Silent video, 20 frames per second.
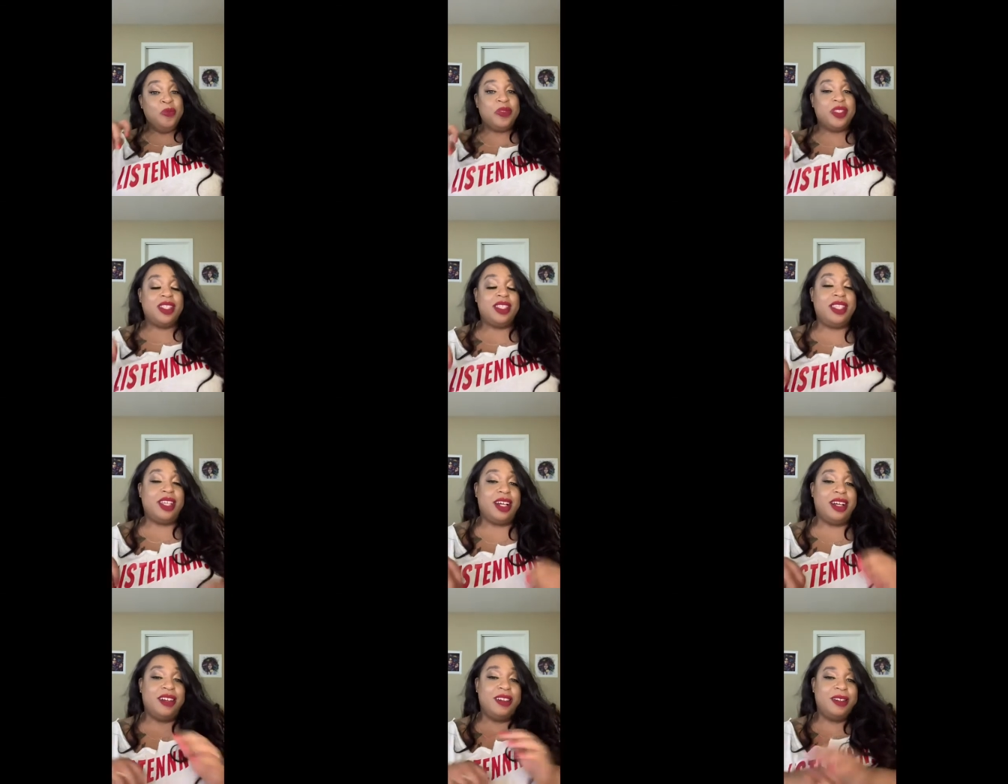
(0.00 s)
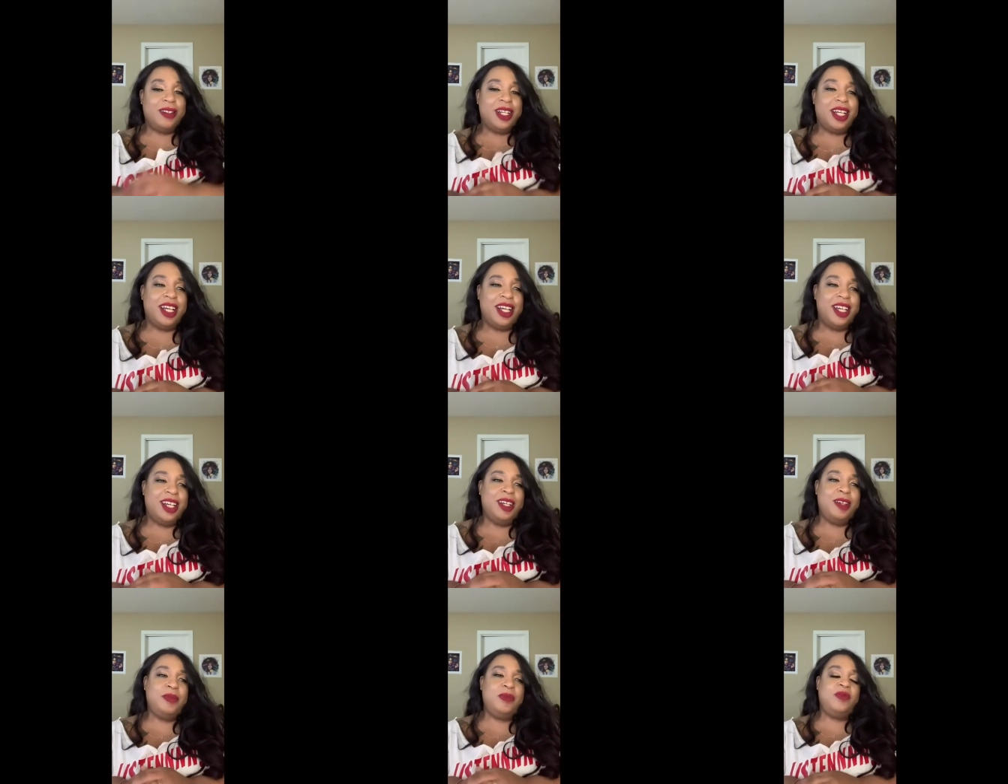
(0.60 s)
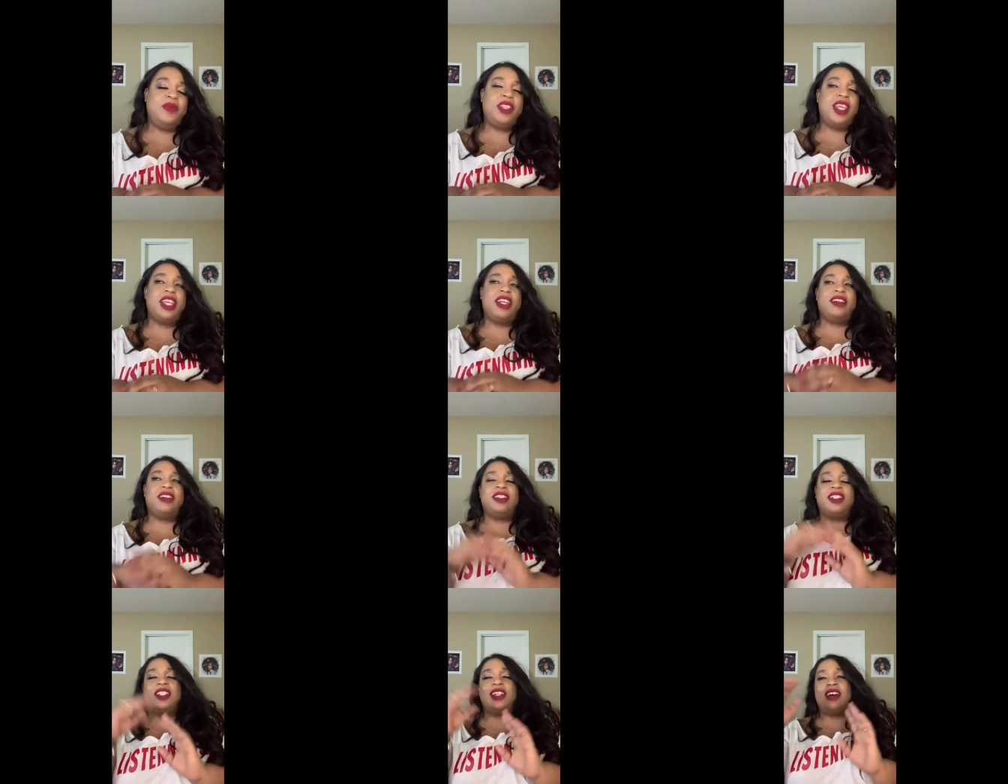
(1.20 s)
So um, they
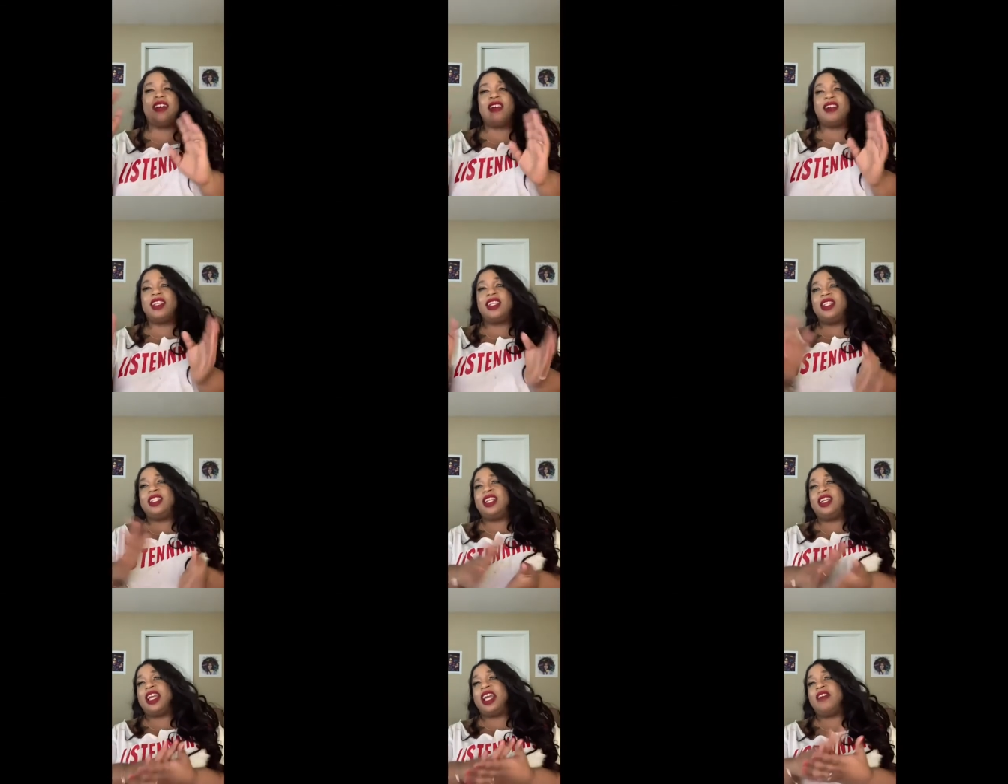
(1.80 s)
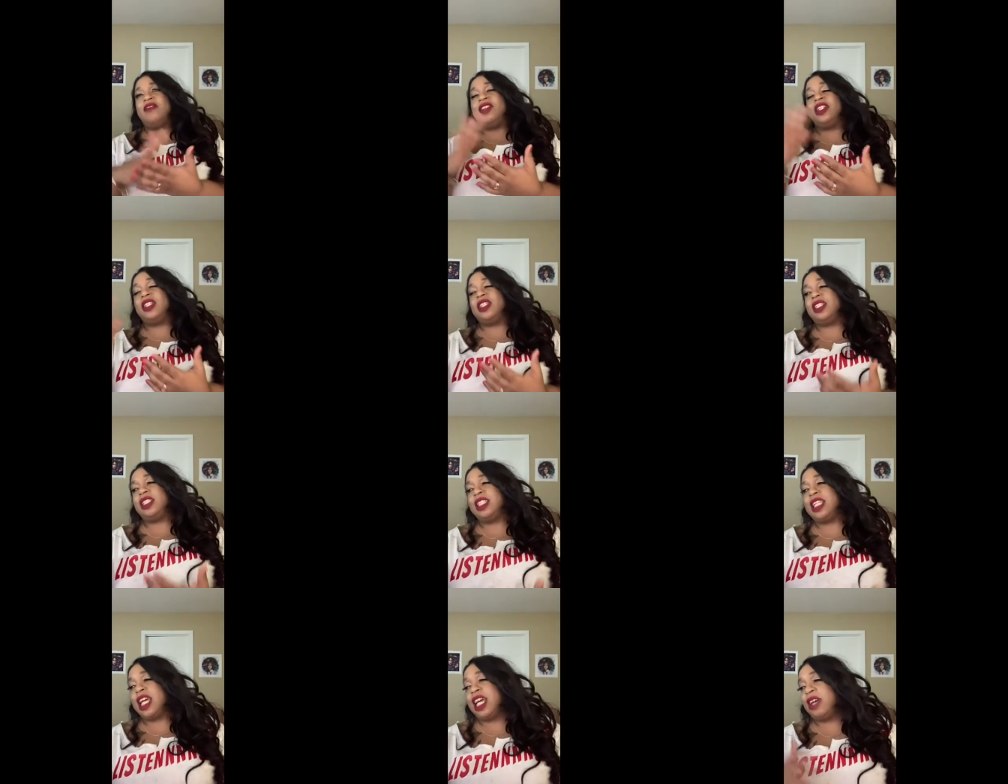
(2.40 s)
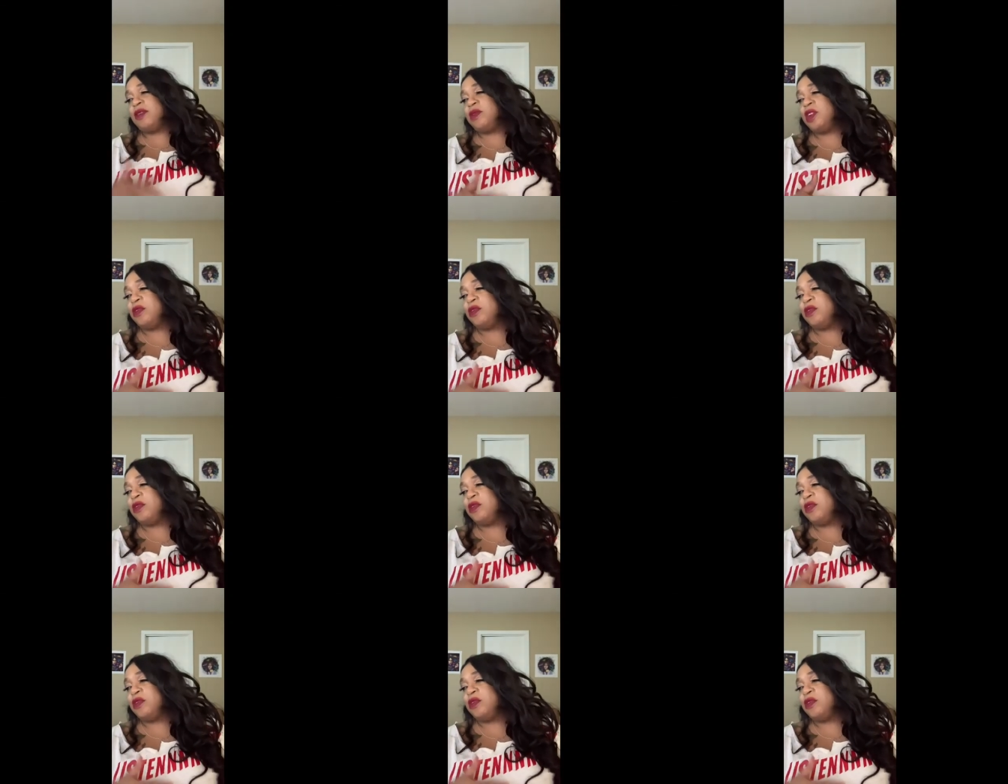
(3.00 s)
are talking. They're having a good time.